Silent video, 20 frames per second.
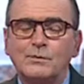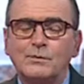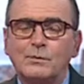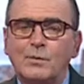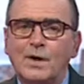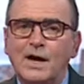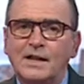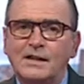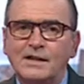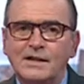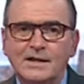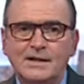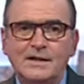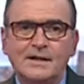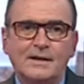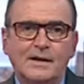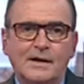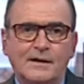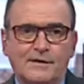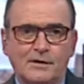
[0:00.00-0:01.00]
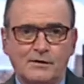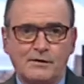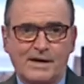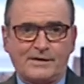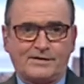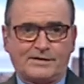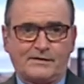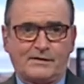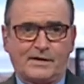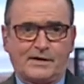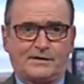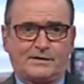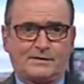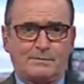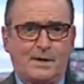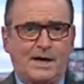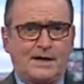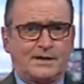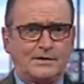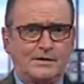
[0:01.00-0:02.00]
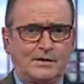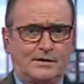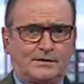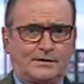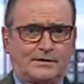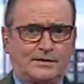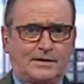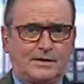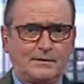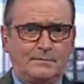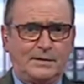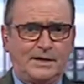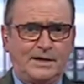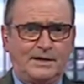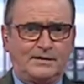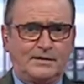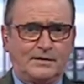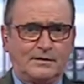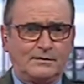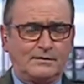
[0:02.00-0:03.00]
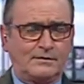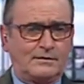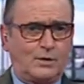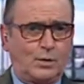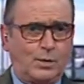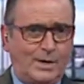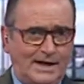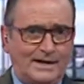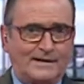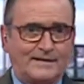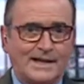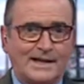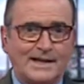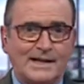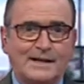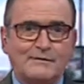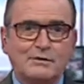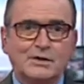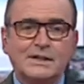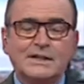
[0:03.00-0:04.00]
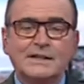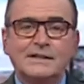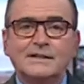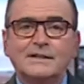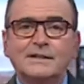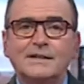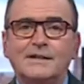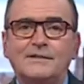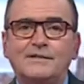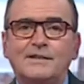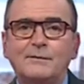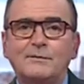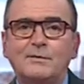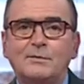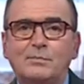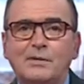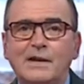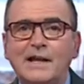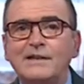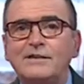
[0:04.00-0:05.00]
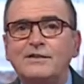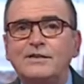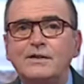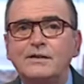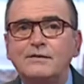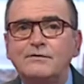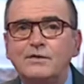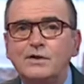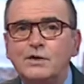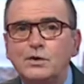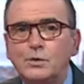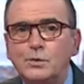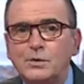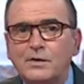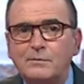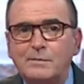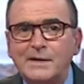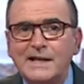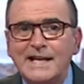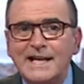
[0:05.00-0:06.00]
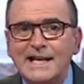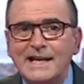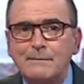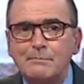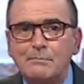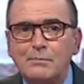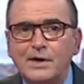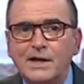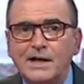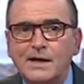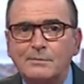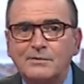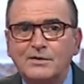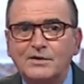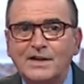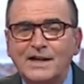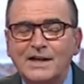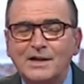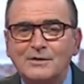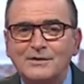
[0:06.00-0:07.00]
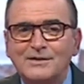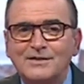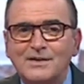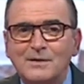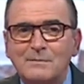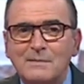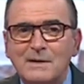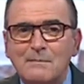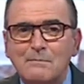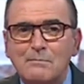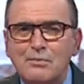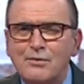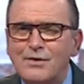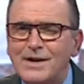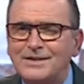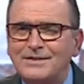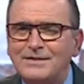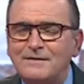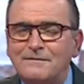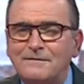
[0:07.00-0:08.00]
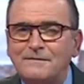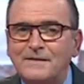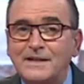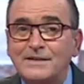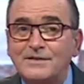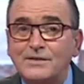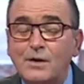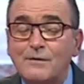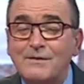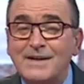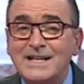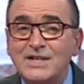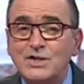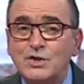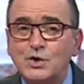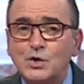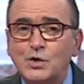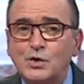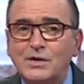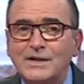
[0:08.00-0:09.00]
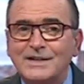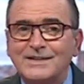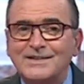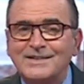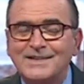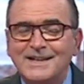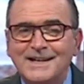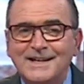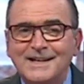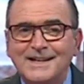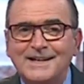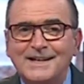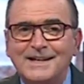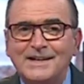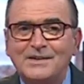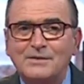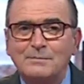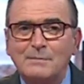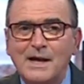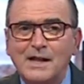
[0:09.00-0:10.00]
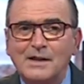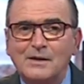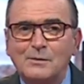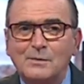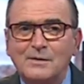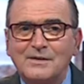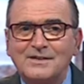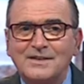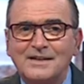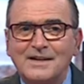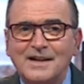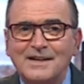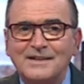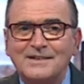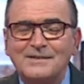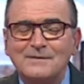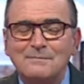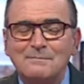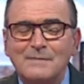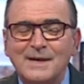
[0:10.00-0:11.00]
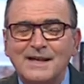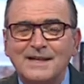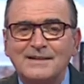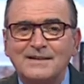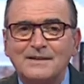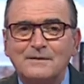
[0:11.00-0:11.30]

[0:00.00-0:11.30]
While the rest of us might not compete on quite that level, it seems plenty of you have been limbering up to take on some impressive feats of endurance. Here's Mel with tonight's Make a